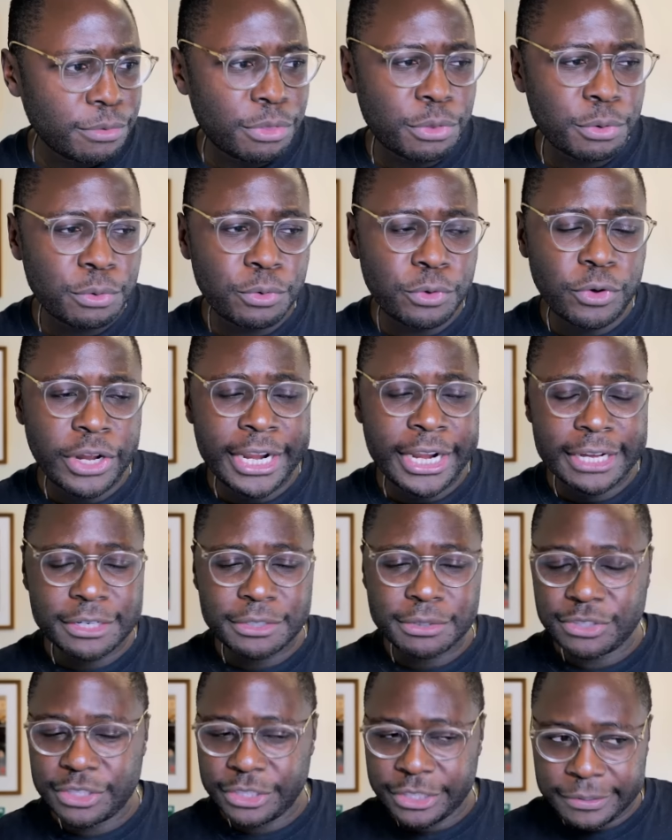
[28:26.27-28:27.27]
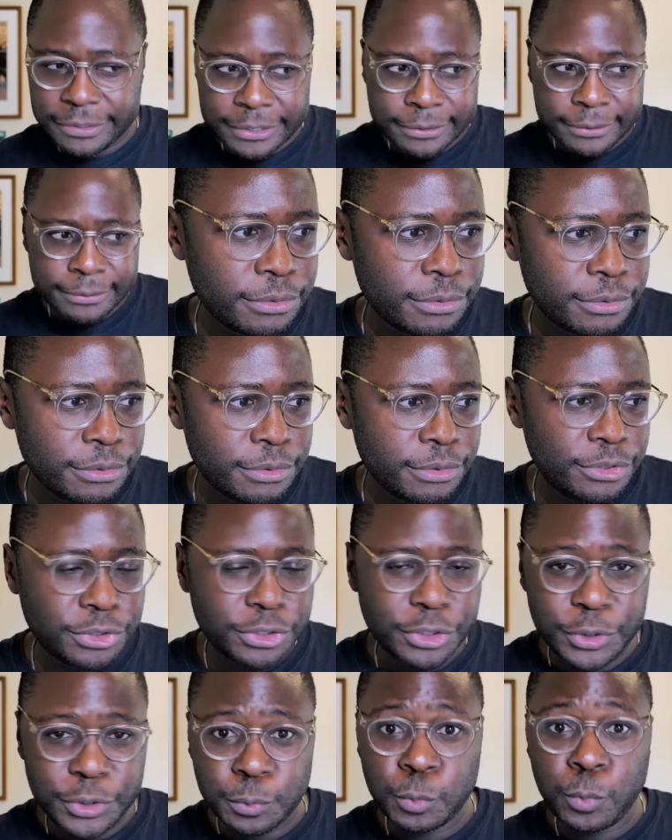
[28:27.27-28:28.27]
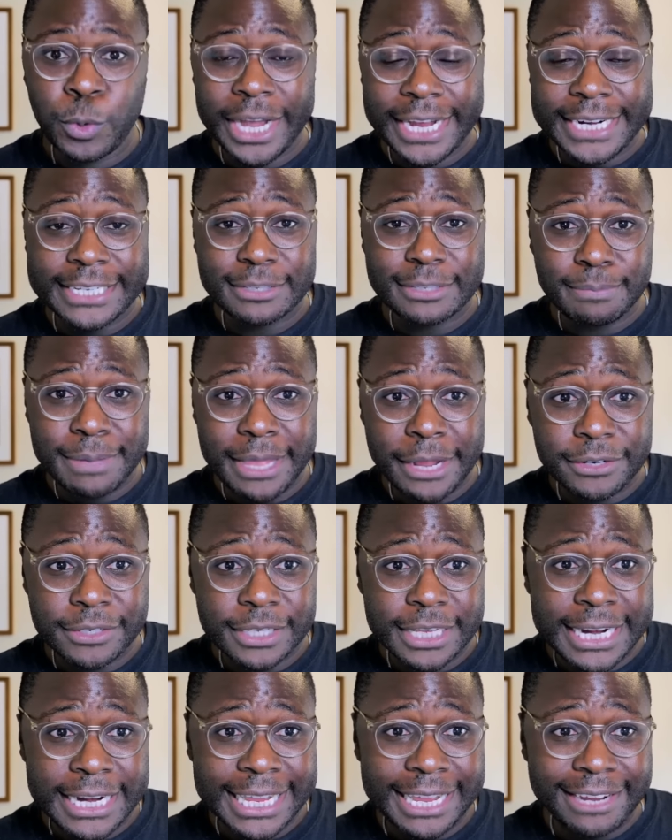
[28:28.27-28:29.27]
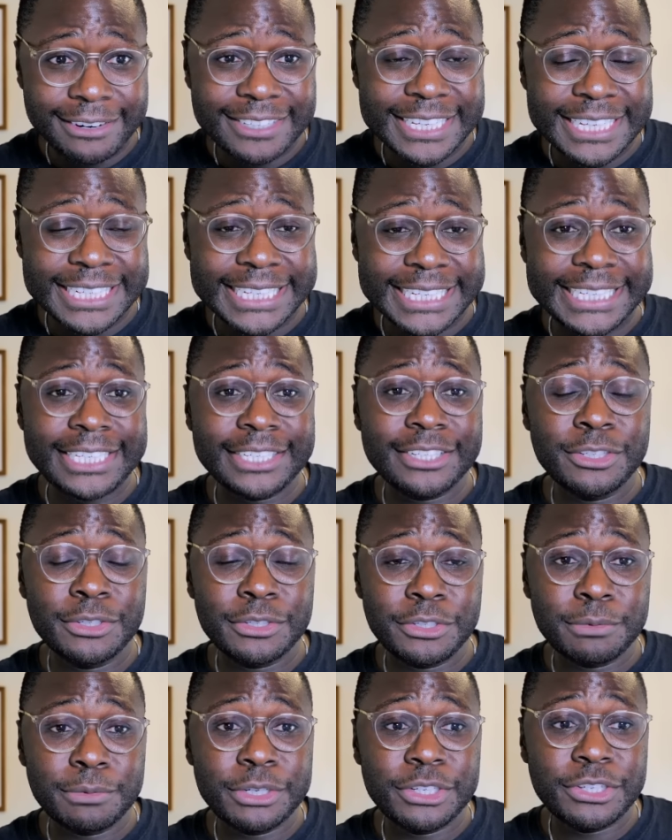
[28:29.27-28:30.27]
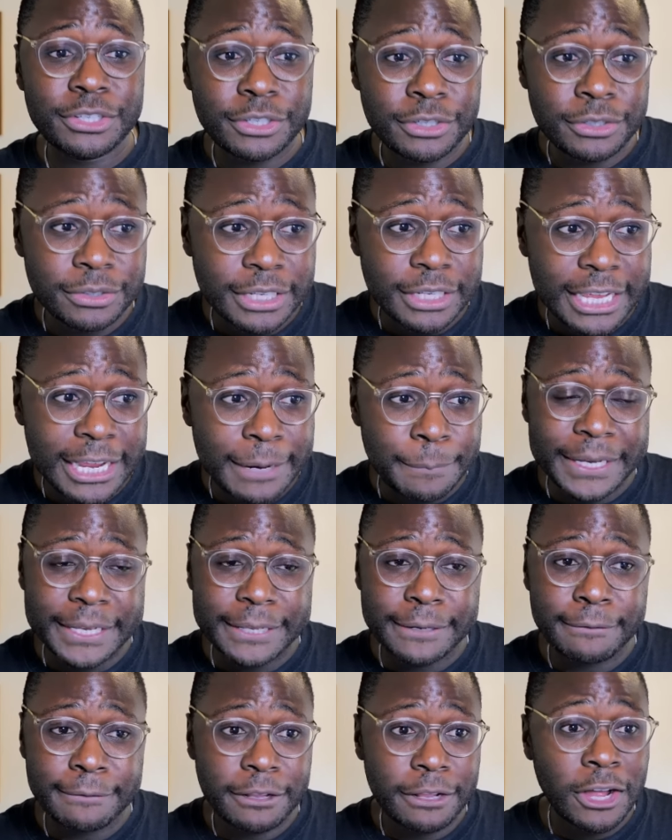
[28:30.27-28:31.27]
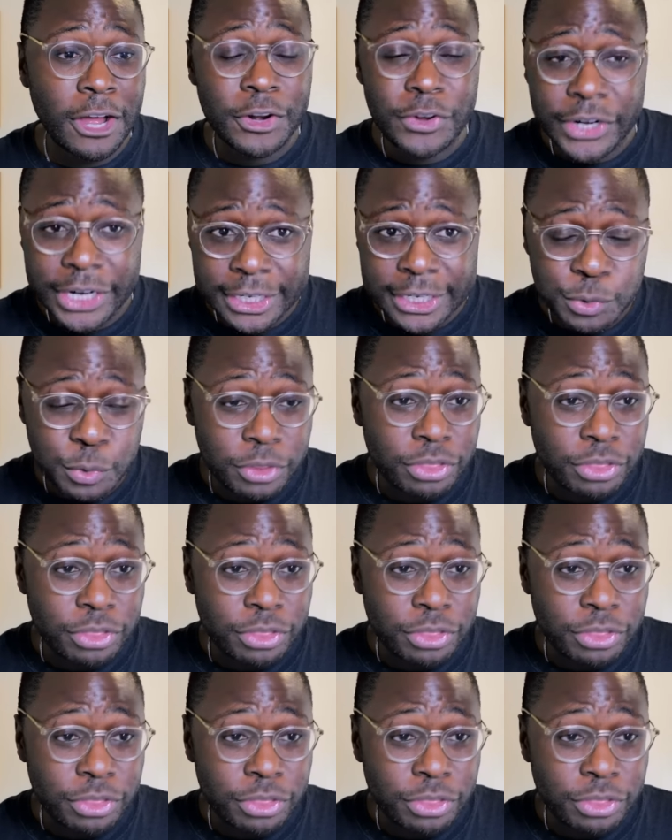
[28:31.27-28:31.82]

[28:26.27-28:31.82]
through an actual scenario to show you why this matters and how this can eat into your returns and make an 100x or